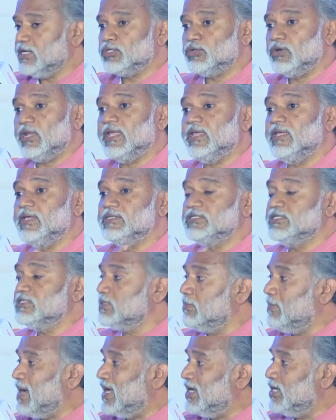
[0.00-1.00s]
Today ESG is a
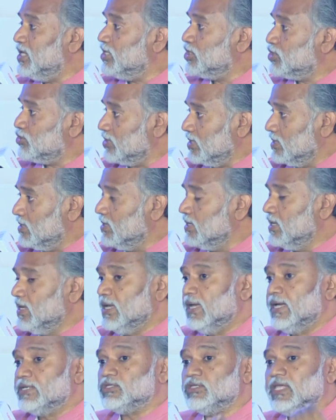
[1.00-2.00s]
mandatory.
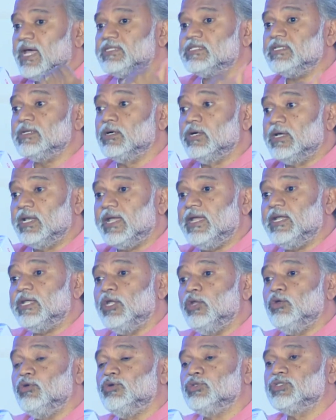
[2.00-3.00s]
So that's a great
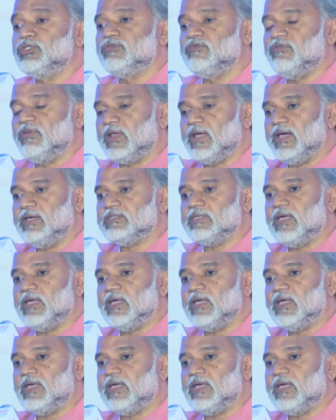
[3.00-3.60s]
news for us.